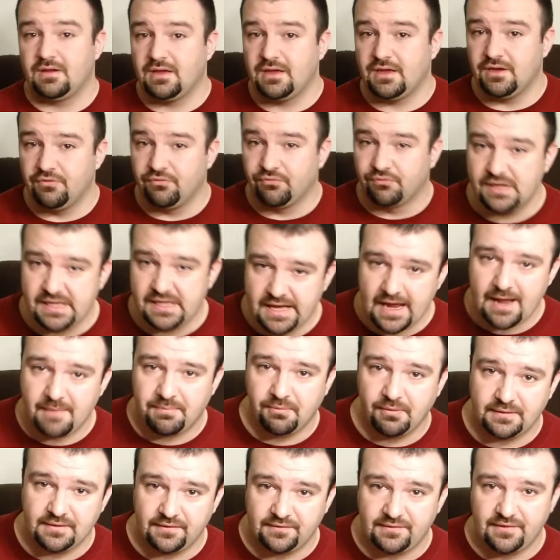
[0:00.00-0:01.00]
in
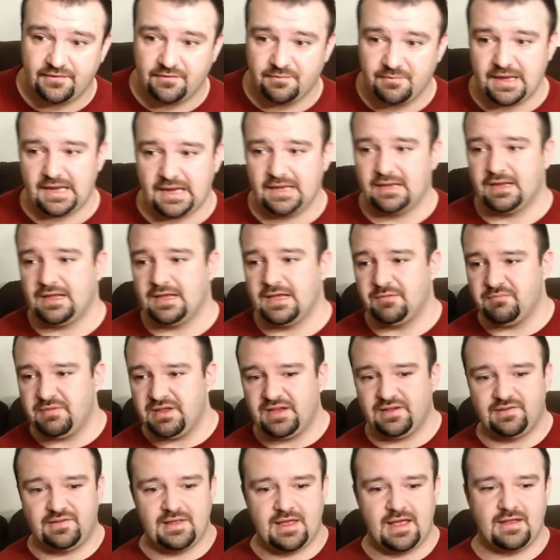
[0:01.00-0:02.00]
recap, what does this mean? It
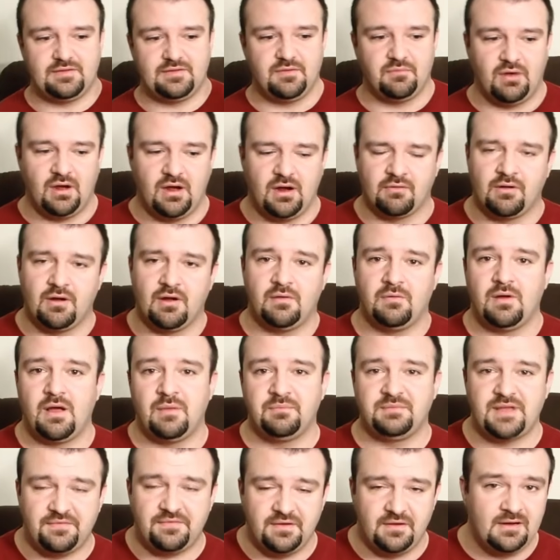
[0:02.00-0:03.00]
means that tomorrow,
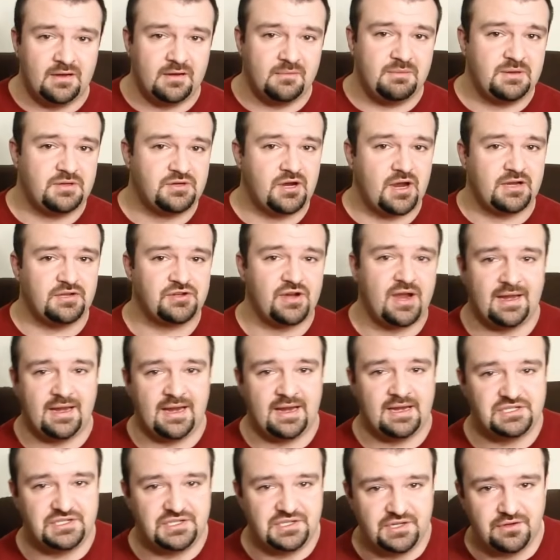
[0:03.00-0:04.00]
I'm definitely going to be trying Dragon
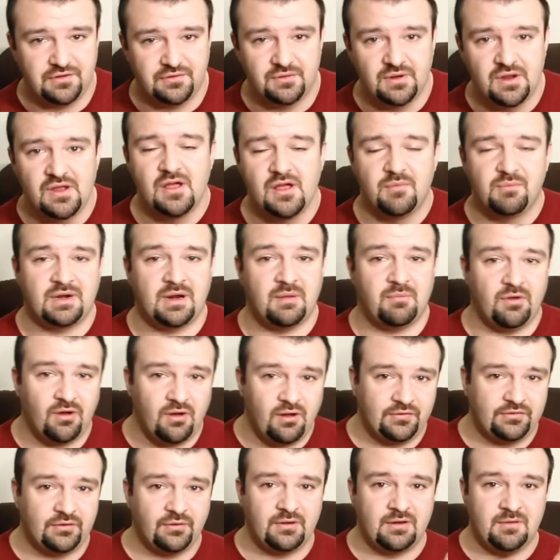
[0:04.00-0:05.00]
Age 2, but I'm
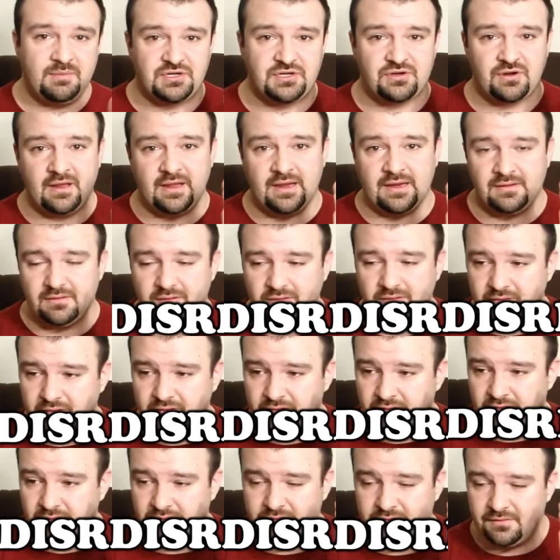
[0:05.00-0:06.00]
also going to be trying
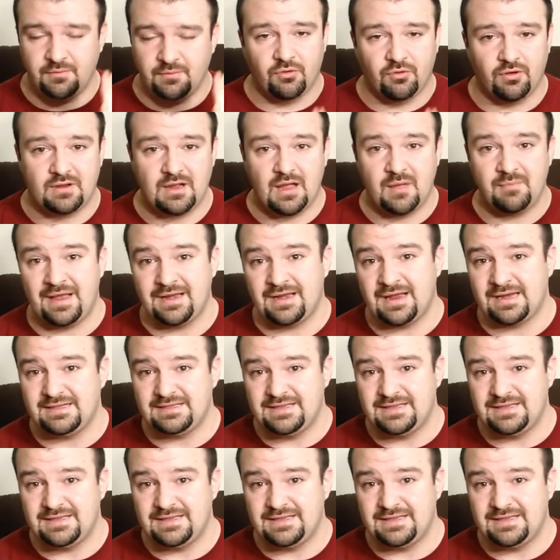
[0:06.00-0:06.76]
the Mortal Kombat 9